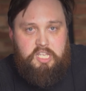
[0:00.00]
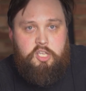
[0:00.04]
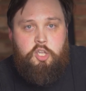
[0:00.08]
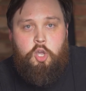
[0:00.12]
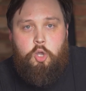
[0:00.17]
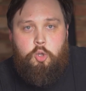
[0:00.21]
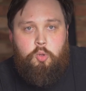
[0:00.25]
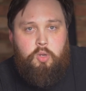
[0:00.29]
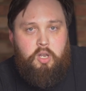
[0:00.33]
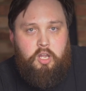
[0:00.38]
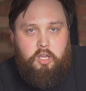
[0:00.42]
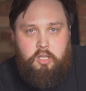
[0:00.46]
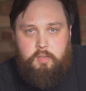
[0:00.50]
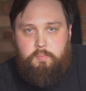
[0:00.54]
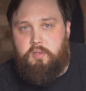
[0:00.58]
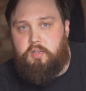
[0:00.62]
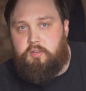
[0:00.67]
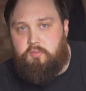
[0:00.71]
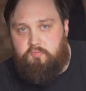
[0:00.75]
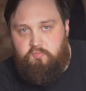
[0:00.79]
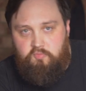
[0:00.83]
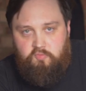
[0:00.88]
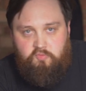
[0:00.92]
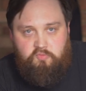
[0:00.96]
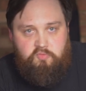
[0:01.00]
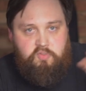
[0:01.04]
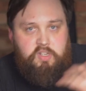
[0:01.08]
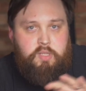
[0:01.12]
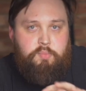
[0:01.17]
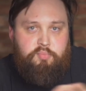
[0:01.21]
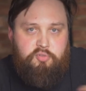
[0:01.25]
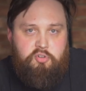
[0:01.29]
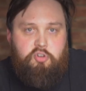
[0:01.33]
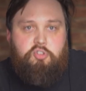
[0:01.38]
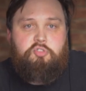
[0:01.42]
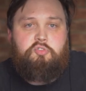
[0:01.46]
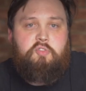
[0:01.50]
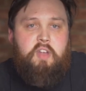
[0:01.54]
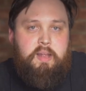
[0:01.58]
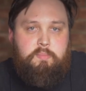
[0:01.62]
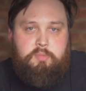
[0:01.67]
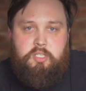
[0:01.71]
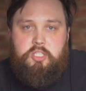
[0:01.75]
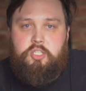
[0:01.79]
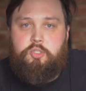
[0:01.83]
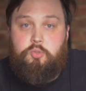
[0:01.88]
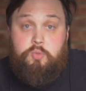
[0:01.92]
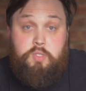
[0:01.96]
coli but reprogrammed
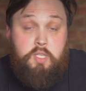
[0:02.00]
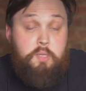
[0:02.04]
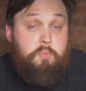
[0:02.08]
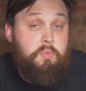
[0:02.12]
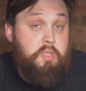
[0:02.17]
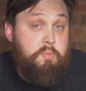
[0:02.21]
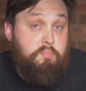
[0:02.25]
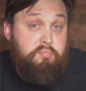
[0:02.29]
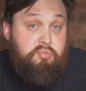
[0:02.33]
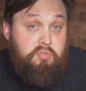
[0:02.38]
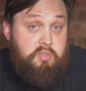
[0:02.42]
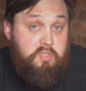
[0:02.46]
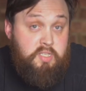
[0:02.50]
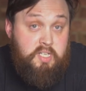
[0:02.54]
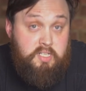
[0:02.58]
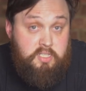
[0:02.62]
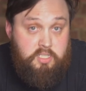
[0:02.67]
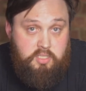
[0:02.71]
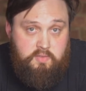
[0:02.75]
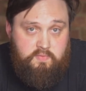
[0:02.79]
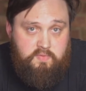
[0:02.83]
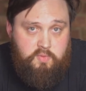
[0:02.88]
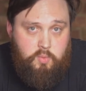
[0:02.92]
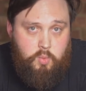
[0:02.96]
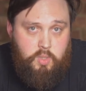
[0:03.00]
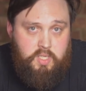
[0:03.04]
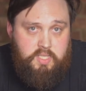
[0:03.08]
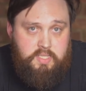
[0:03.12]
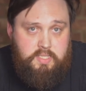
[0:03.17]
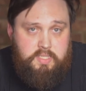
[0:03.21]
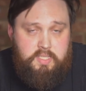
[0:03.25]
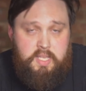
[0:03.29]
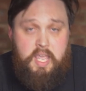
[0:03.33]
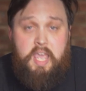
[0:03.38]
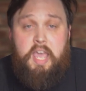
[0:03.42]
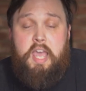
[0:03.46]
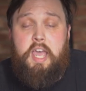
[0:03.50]
to do something productive for once,